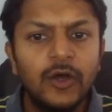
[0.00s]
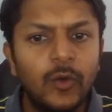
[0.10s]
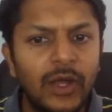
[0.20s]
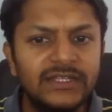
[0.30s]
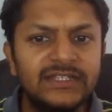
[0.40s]

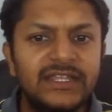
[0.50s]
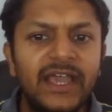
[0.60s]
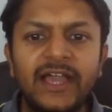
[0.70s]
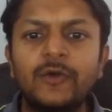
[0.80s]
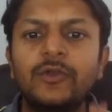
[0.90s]
What is the
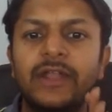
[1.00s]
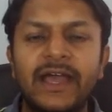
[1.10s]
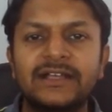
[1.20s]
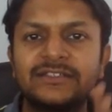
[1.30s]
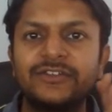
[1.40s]
angular
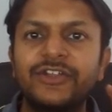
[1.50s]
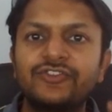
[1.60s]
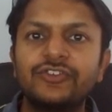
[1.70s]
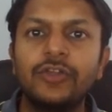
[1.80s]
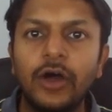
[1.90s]

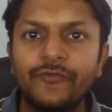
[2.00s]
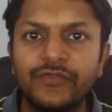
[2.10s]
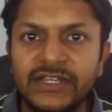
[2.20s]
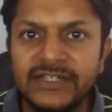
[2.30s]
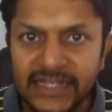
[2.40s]
acceleration of
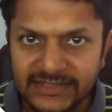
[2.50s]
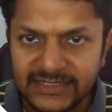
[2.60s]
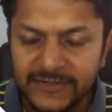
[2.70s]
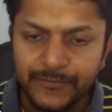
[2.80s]
the disc?